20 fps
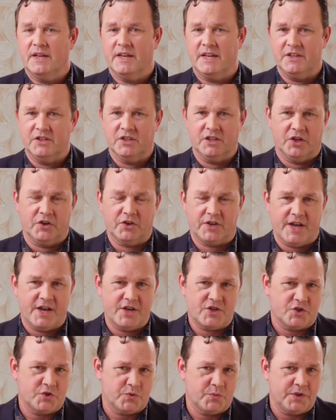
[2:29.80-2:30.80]
in the
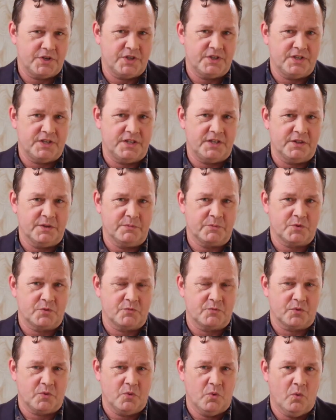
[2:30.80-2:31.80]
locations where you're needing them to
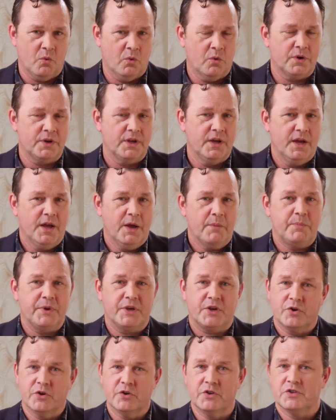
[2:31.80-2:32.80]
record,
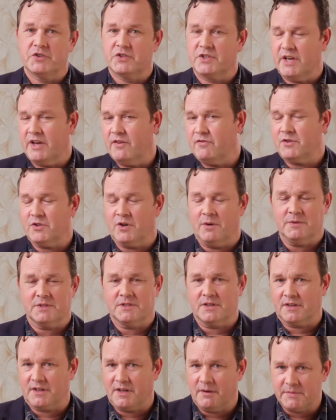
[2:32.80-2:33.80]
because every time the
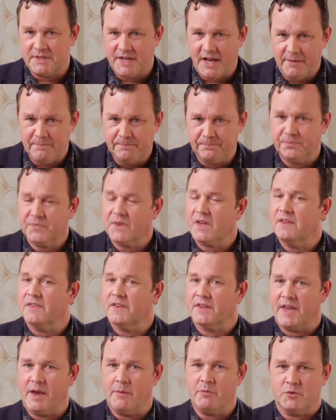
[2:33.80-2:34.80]
sun comes out,
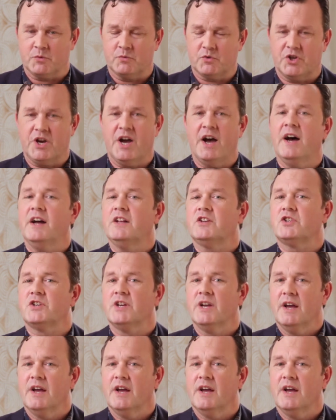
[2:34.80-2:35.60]
the cameras will charge.